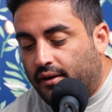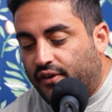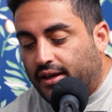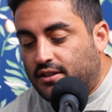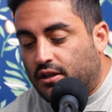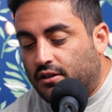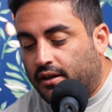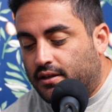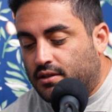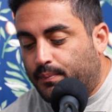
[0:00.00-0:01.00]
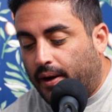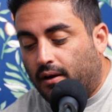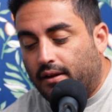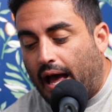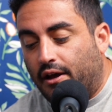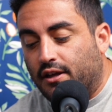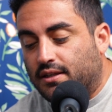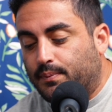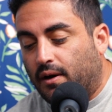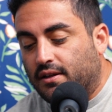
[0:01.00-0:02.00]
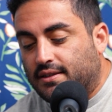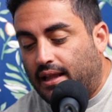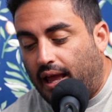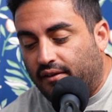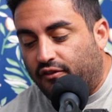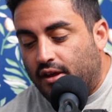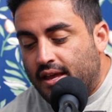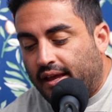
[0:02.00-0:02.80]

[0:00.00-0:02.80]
affects how you experience life.